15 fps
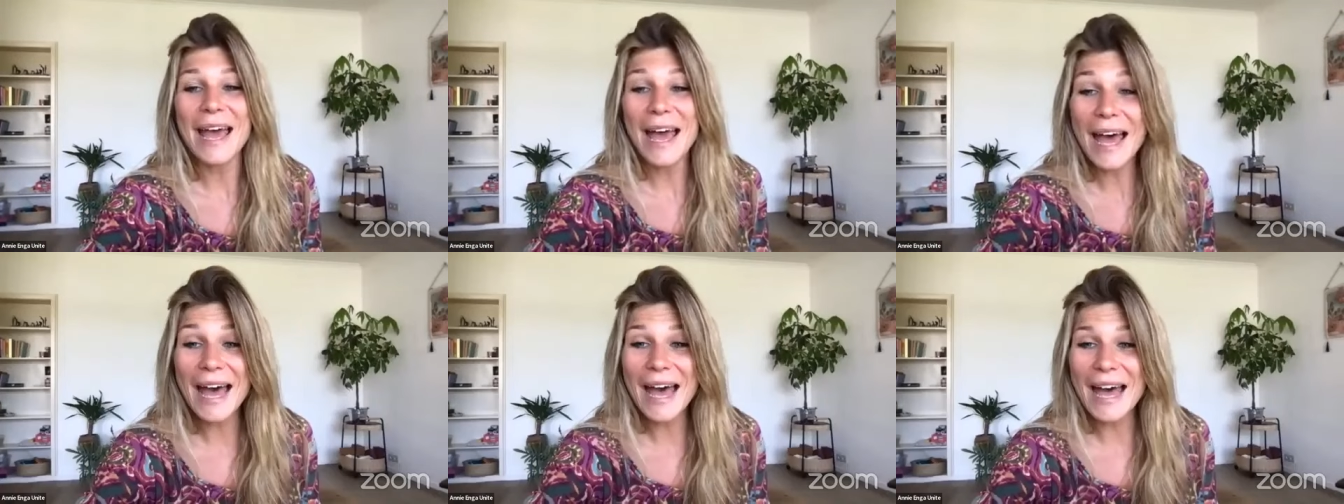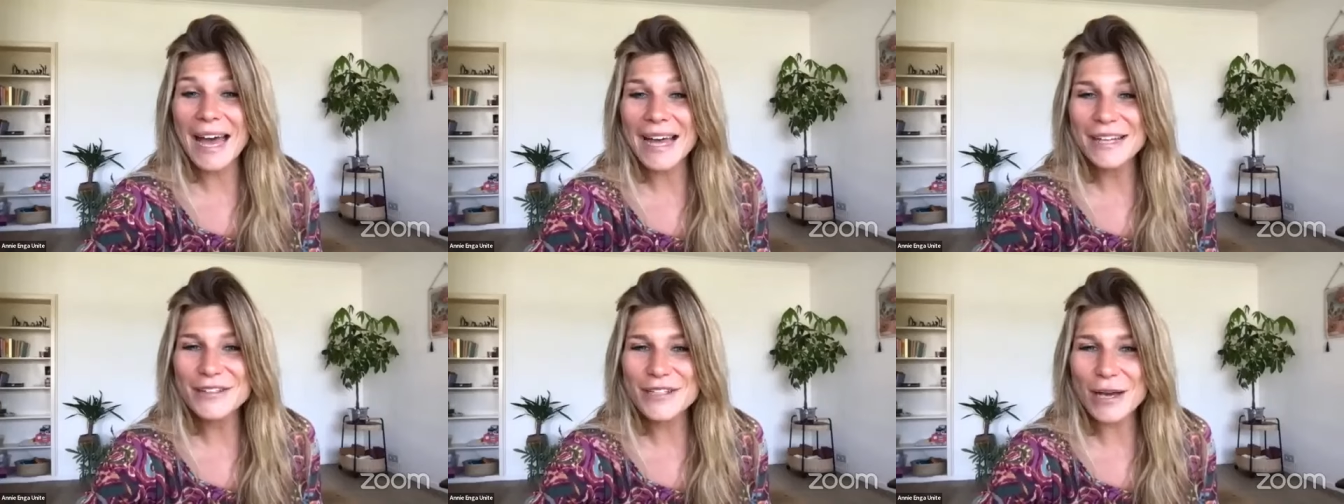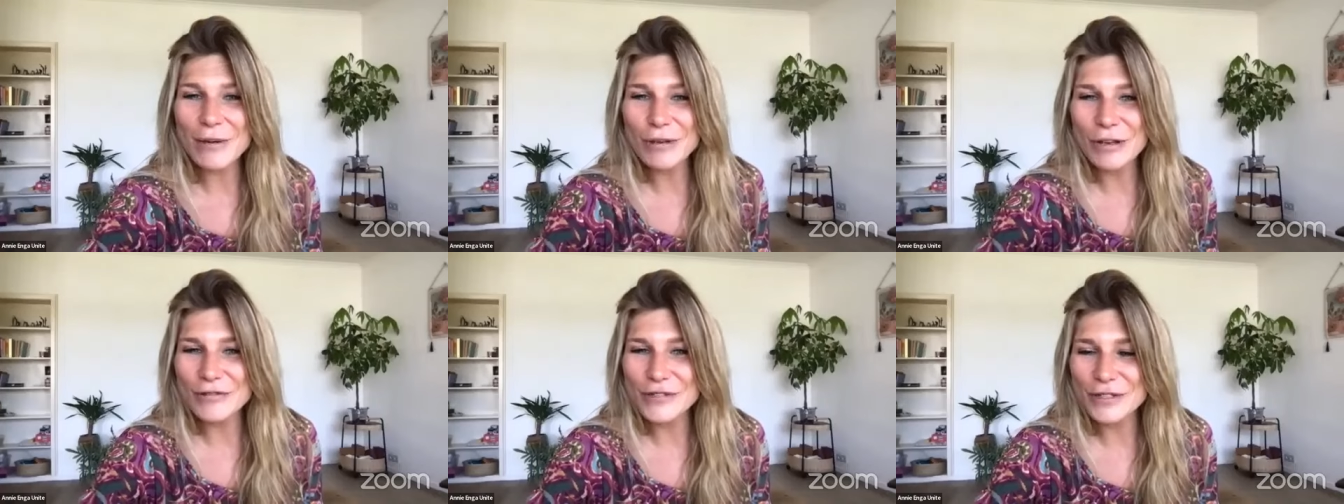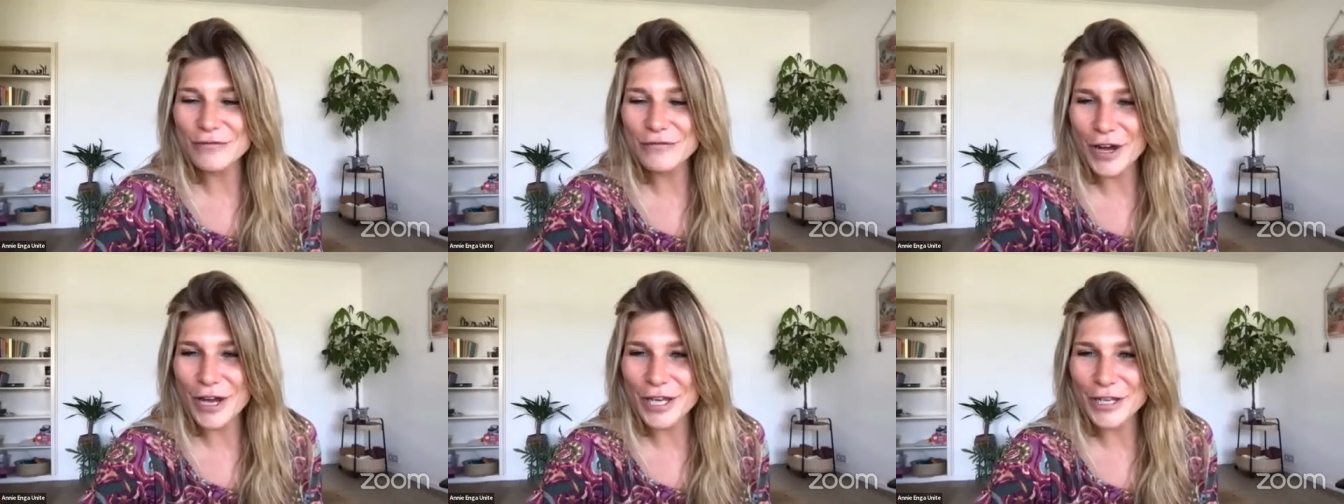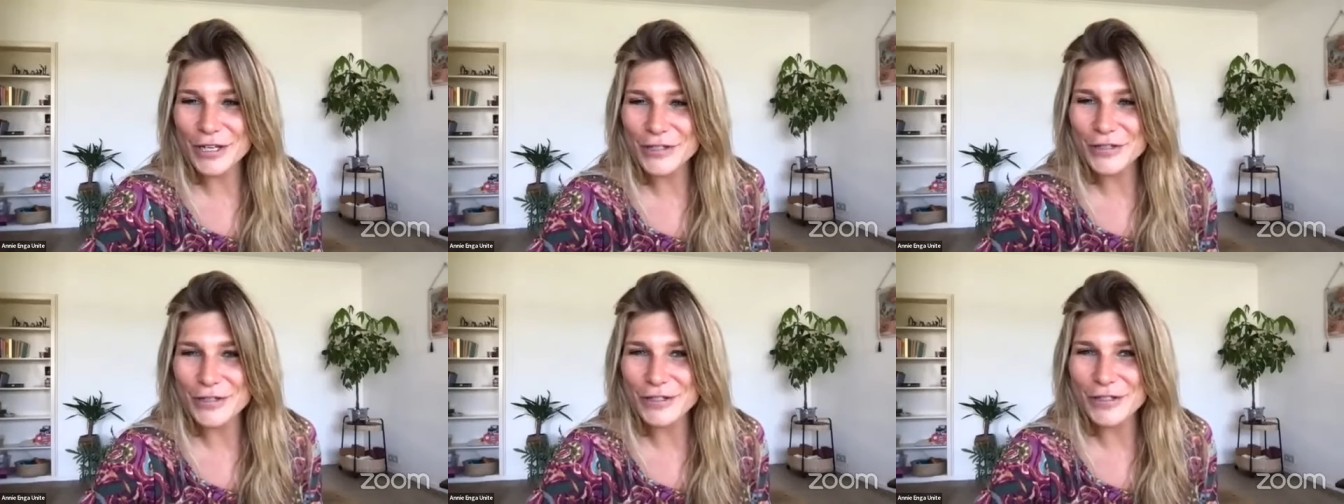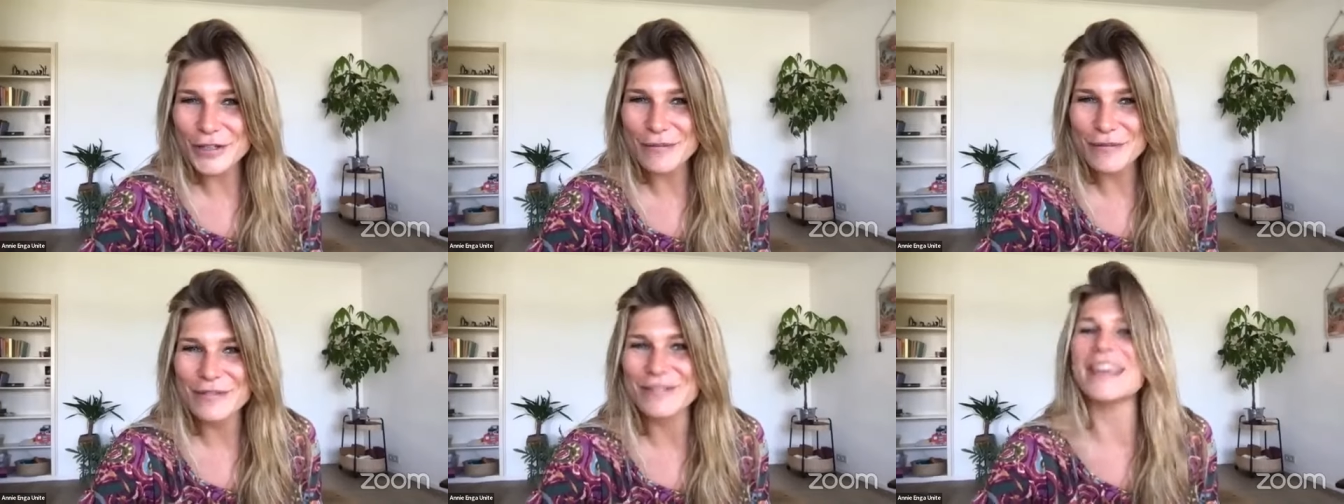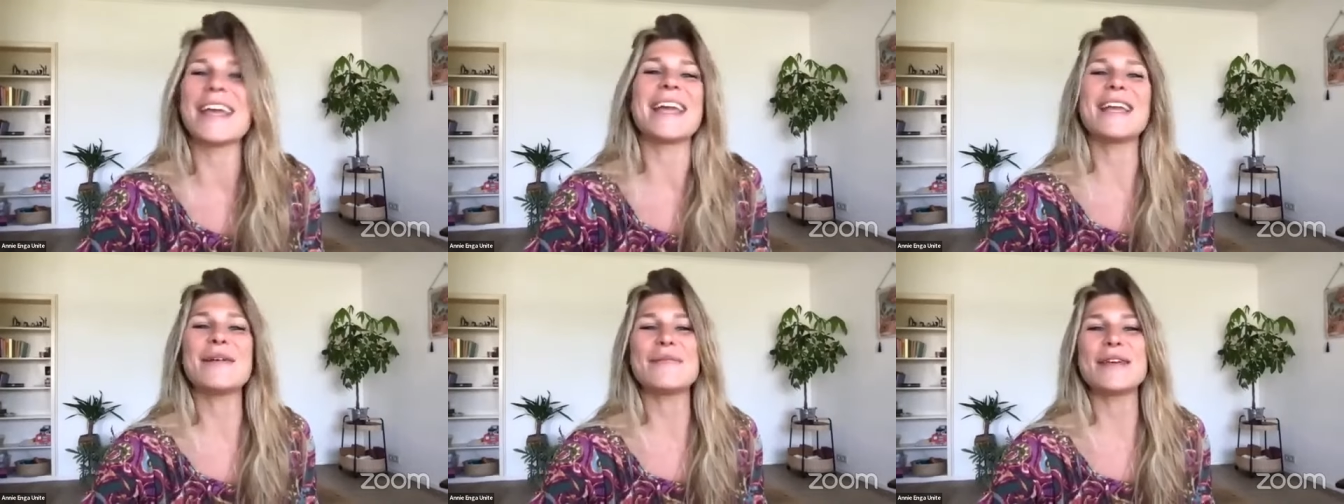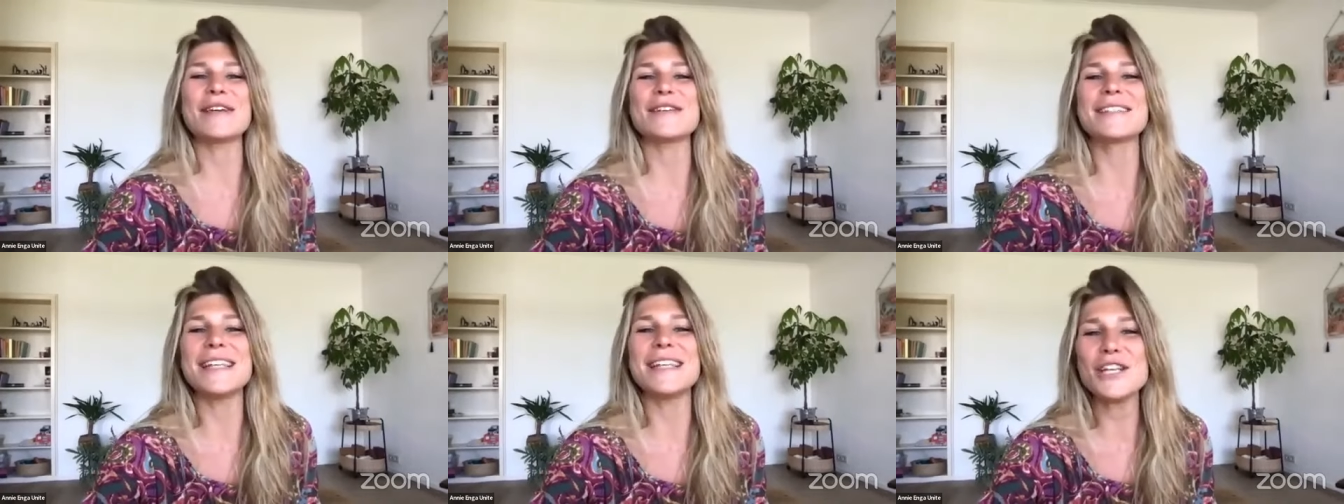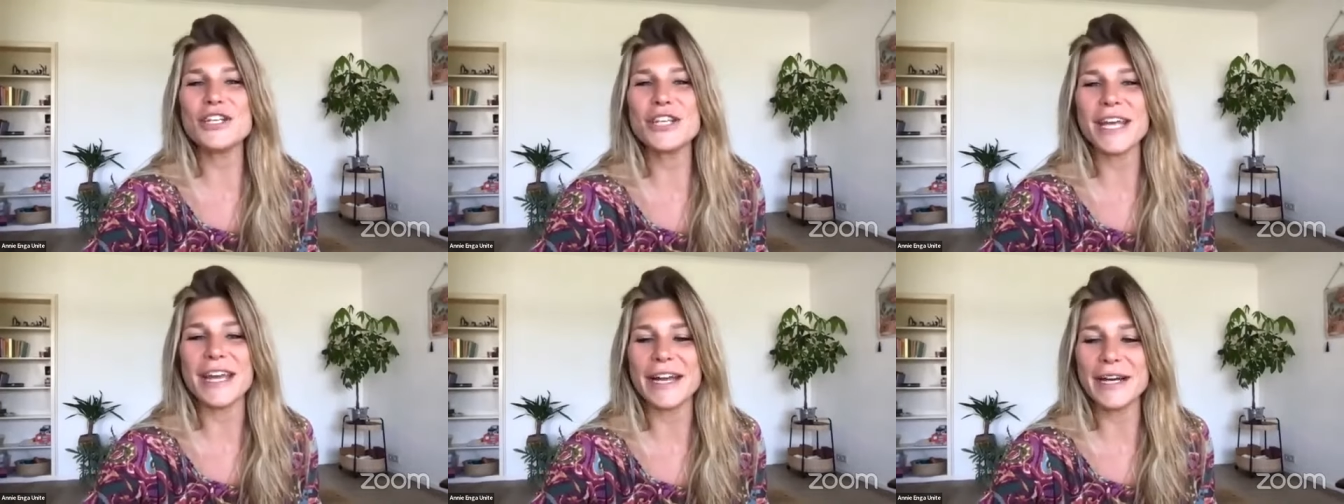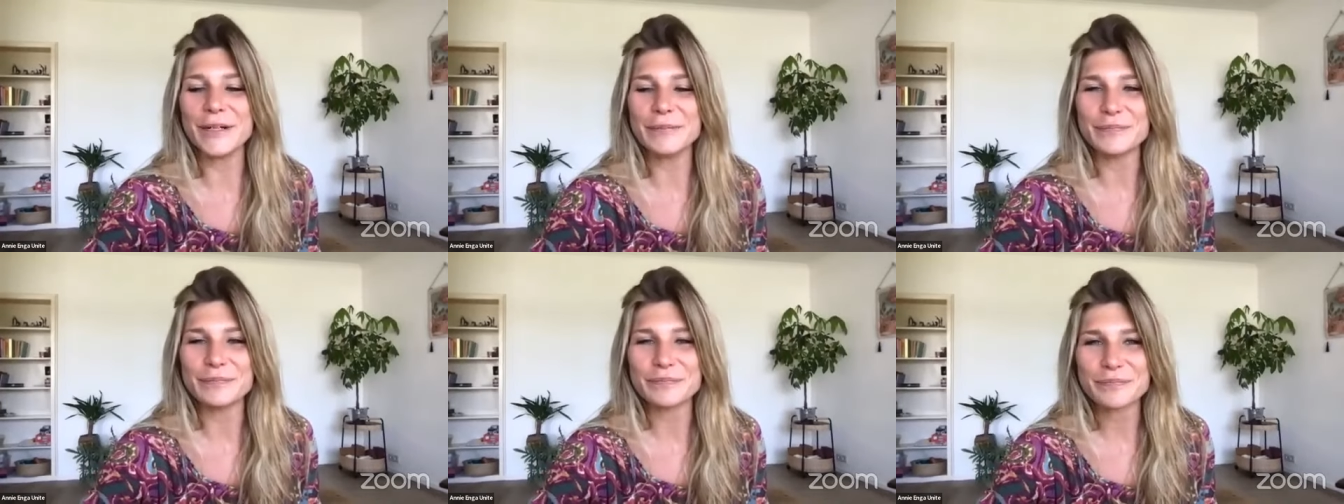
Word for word: And I would love to invite you to something, because this year